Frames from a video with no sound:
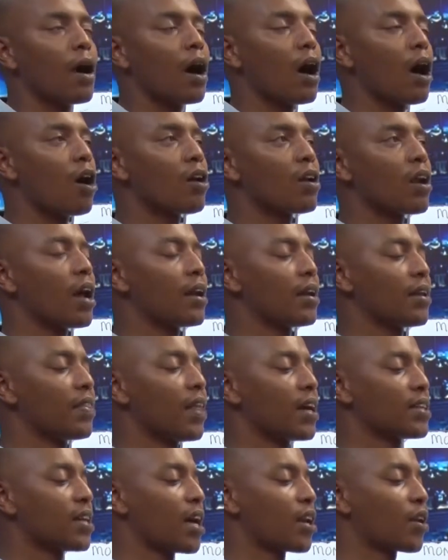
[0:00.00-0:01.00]
and
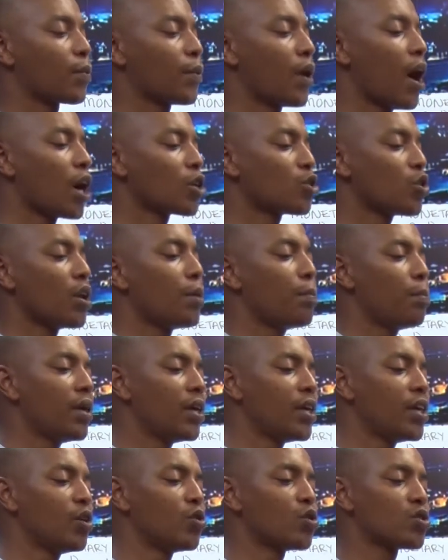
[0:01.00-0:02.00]
that are actually
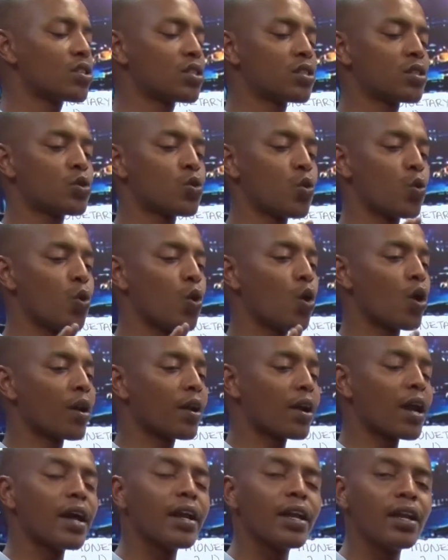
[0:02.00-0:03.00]
being used to
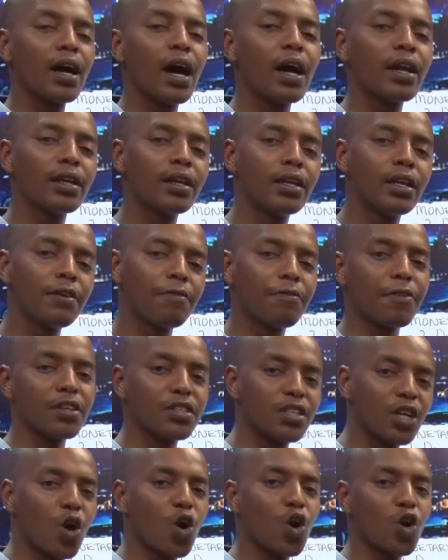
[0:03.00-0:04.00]
run different
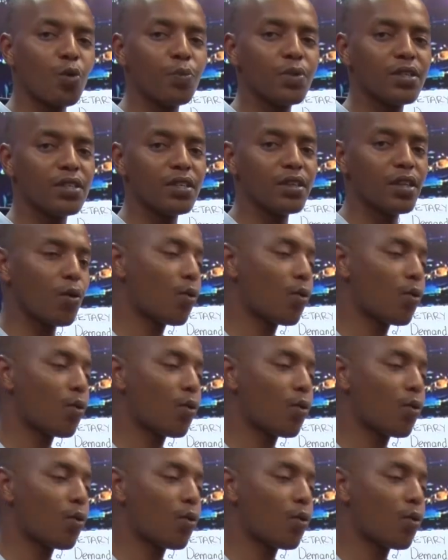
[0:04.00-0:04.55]
economies in the